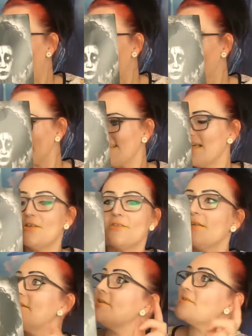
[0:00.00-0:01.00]
Yes.
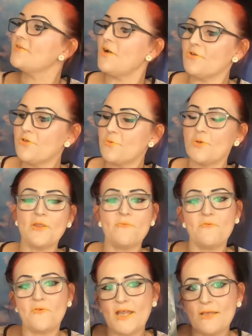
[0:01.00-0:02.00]
And it's got another one of them
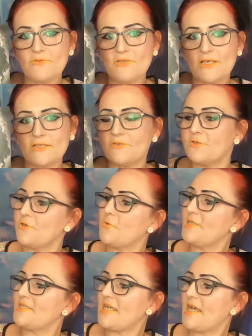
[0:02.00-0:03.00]
frames, so that's going to go
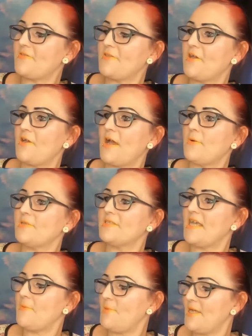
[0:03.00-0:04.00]
inside there. I will
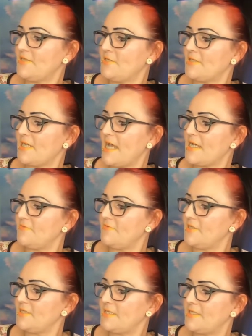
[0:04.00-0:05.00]
take pictures, guys, for
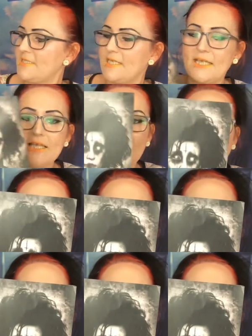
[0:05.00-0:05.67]
you to see.